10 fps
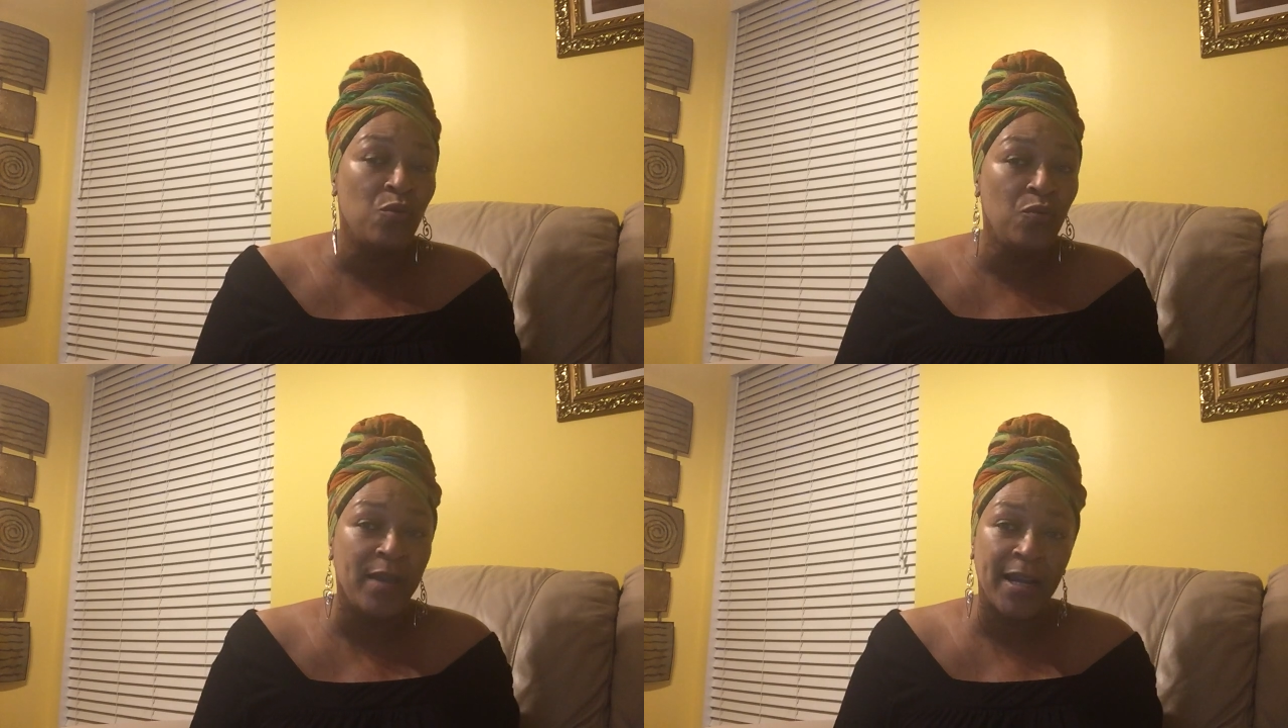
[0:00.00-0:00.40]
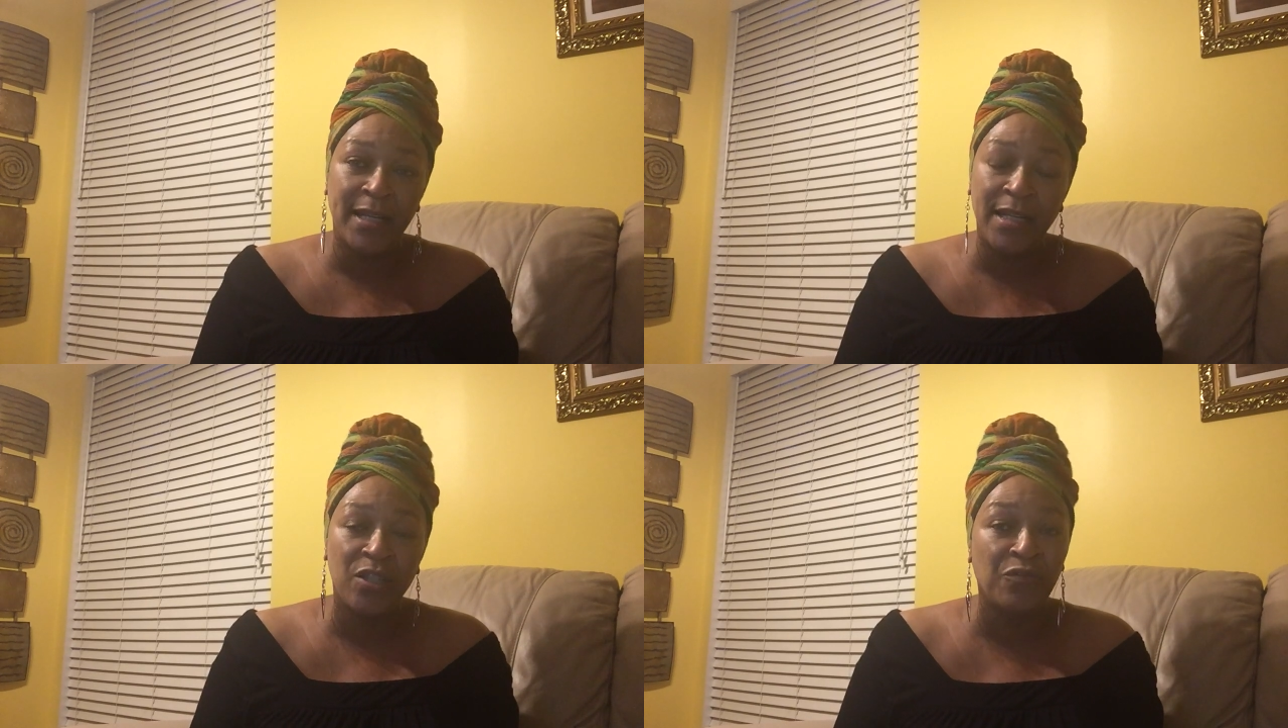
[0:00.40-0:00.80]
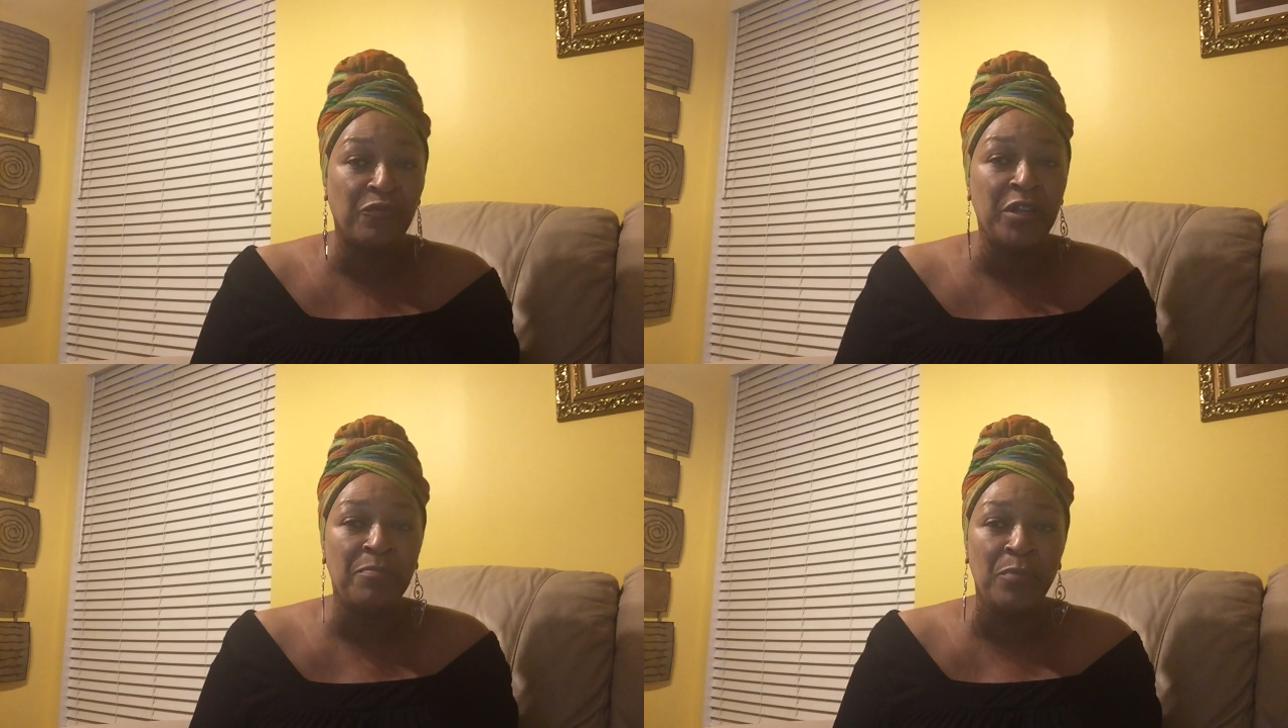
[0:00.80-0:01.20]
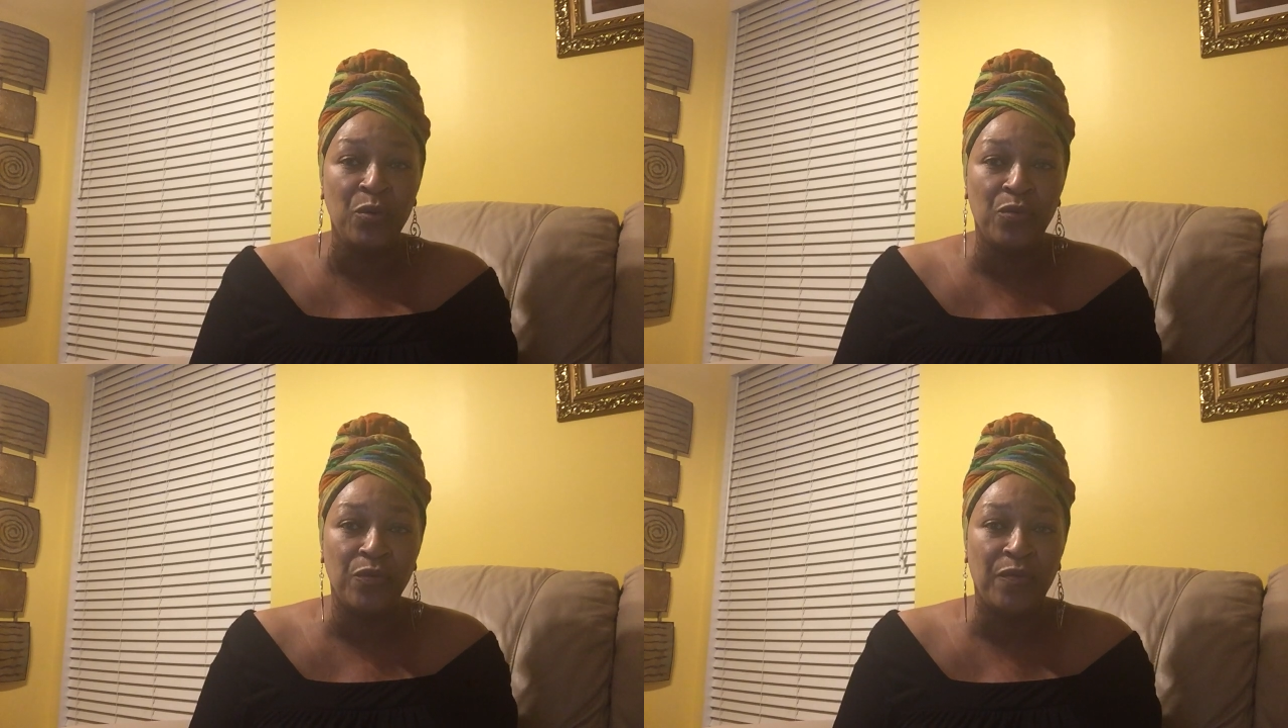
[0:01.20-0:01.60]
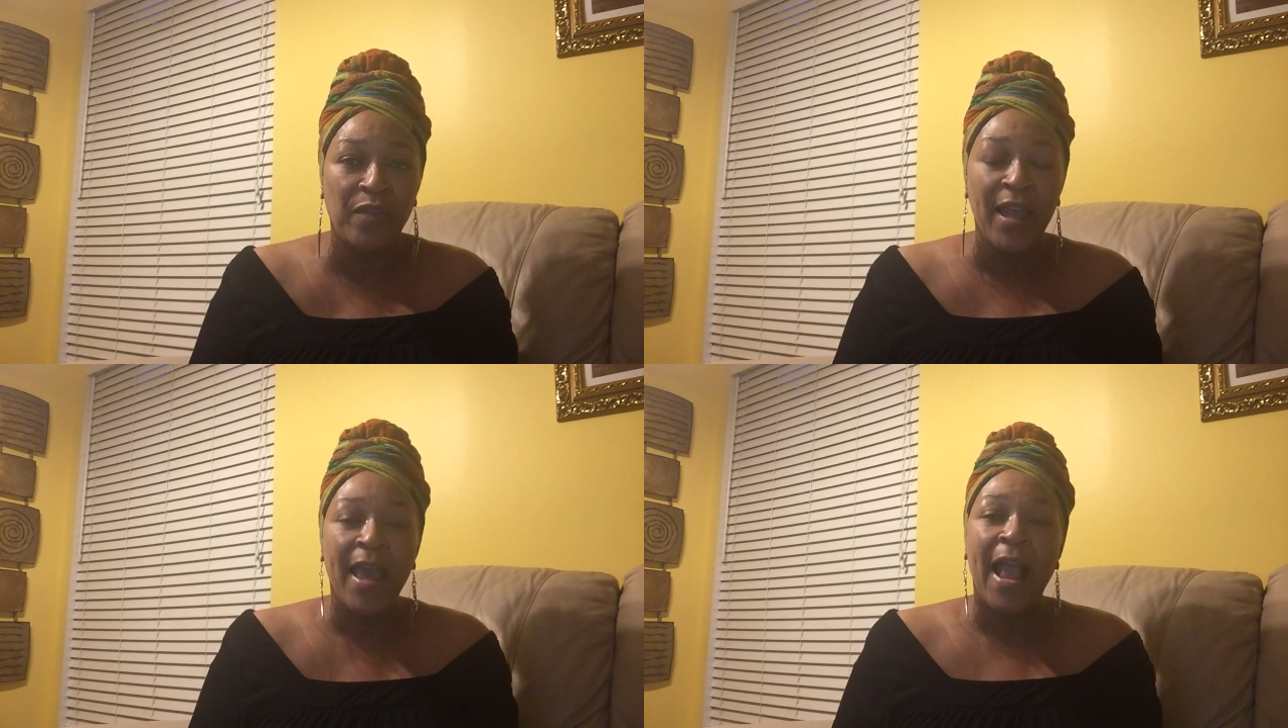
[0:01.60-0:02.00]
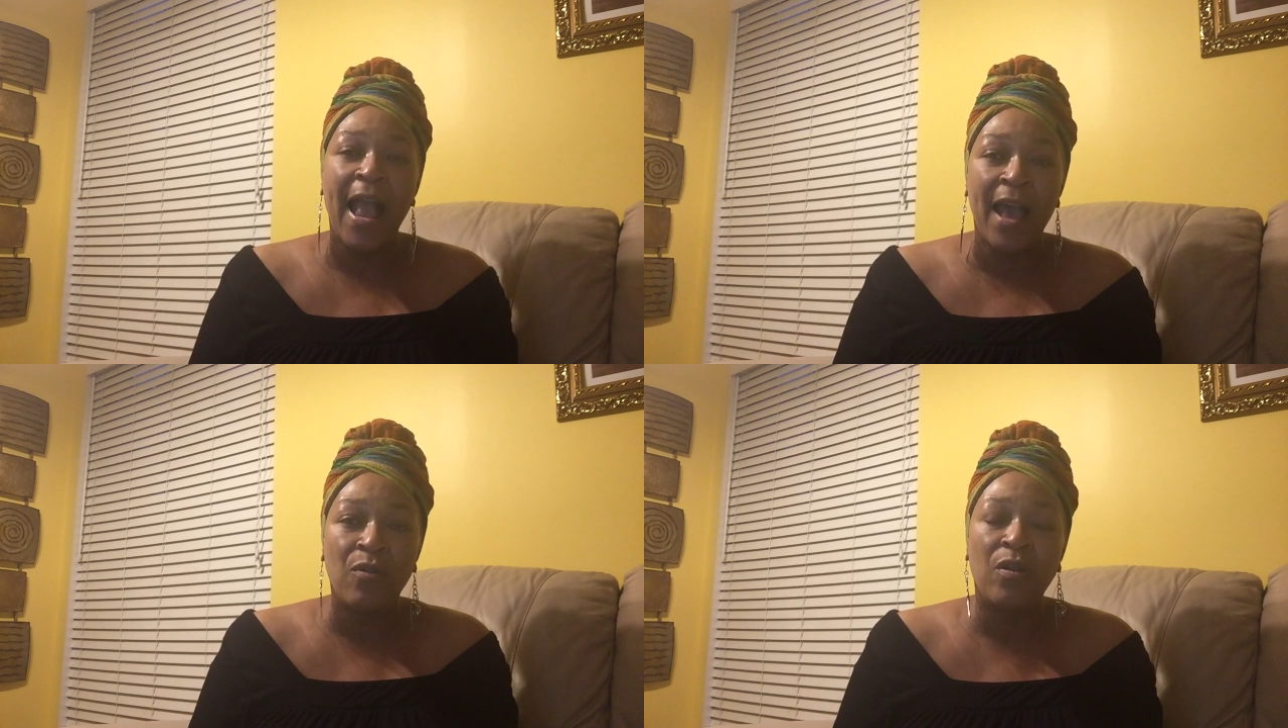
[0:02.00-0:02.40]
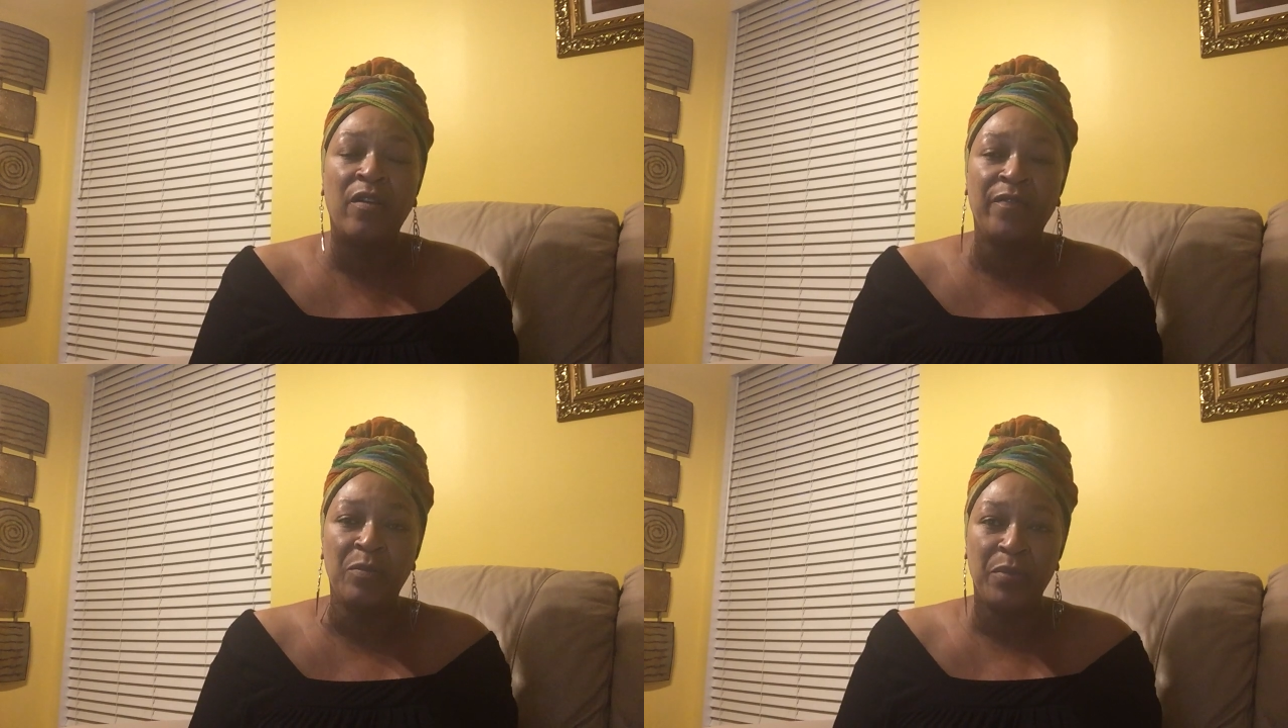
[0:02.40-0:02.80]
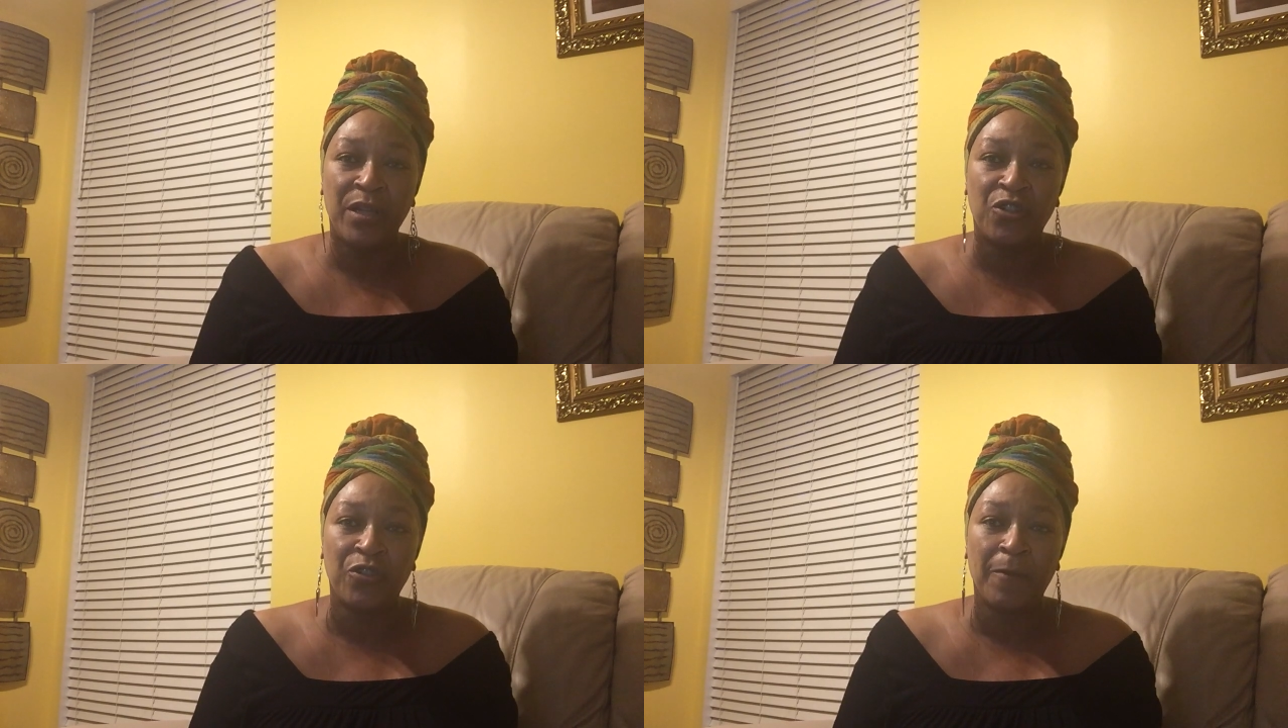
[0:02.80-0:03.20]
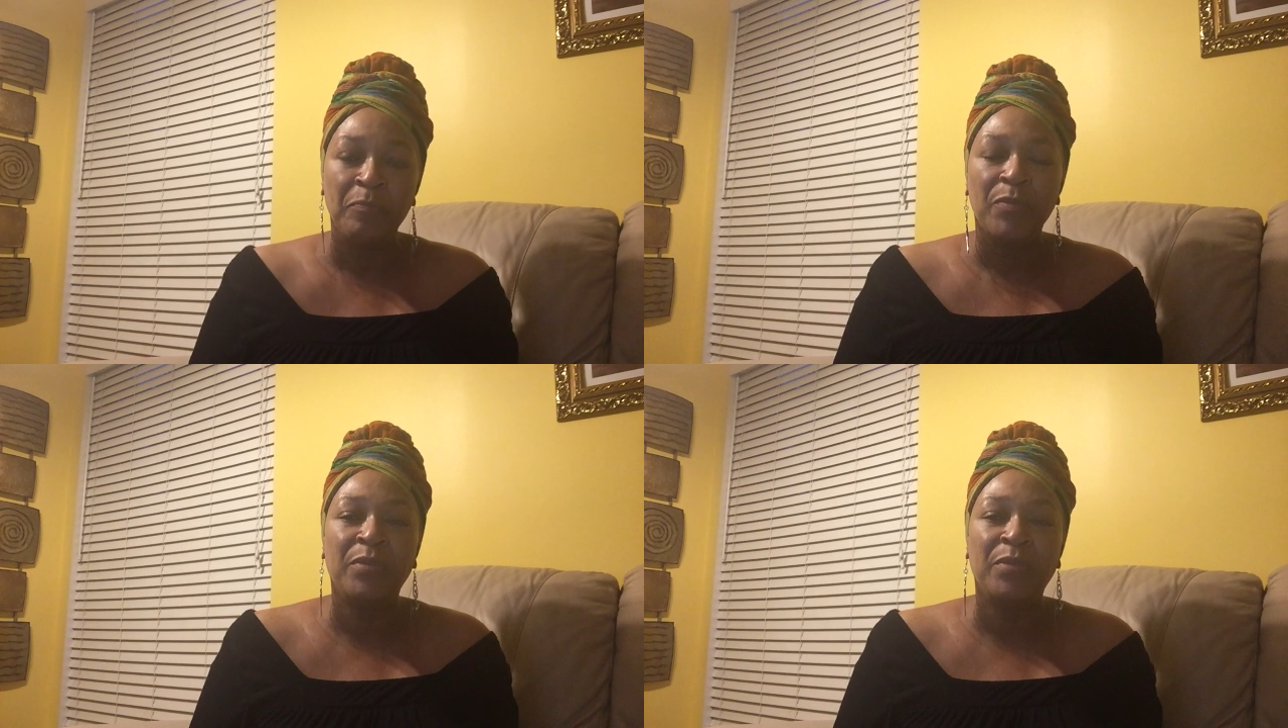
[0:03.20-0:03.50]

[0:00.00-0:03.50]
who they need to remove out of the picture.